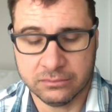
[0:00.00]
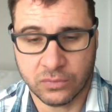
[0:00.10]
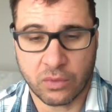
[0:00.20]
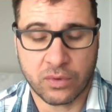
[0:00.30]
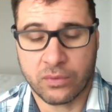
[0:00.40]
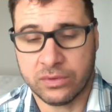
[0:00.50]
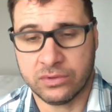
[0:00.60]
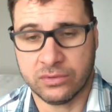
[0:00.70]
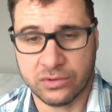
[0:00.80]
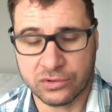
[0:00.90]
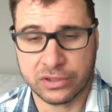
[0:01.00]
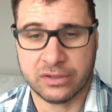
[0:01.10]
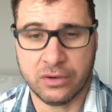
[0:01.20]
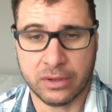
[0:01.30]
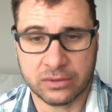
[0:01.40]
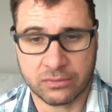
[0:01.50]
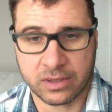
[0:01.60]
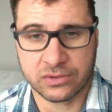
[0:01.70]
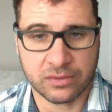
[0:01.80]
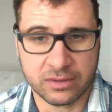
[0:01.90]
what we would do usually going to
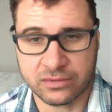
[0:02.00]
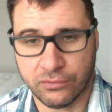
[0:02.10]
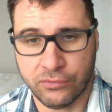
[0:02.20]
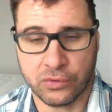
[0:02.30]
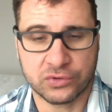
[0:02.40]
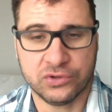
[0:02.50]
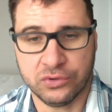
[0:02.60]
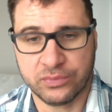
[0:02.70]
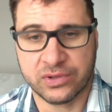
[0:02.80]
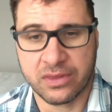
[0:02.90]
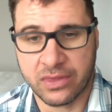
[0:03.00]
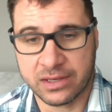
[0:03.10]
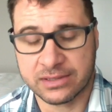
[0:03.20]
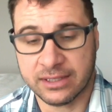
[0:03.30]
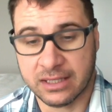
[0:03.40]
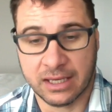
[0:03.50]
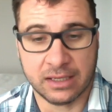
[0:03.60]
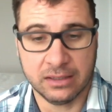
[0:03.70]
restaurants of for soups and things like that.